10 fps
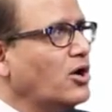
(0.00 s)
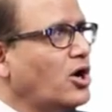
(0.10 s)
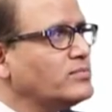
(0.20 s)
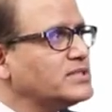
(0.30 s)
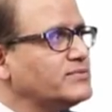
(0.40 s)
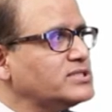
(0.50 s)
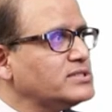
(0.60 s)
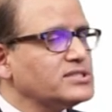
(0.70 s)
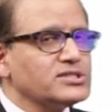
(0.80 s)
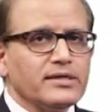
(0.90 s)

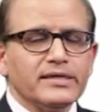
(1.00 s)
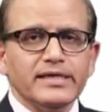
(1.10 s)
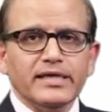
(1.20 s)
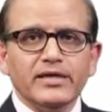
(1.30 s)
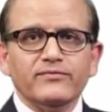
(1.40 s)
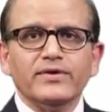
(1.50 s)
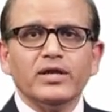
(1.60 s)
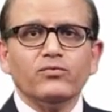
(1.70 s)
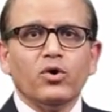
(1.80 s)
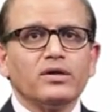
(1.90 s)
Observational study, if
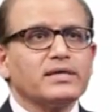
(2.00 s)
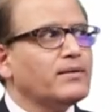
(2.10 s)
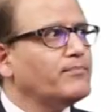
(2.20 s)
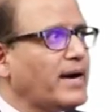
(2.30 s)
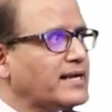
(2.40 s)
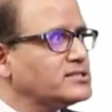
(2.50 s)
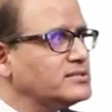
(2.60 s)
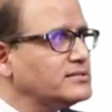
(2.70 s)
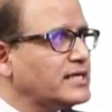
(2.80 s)
involved comparison,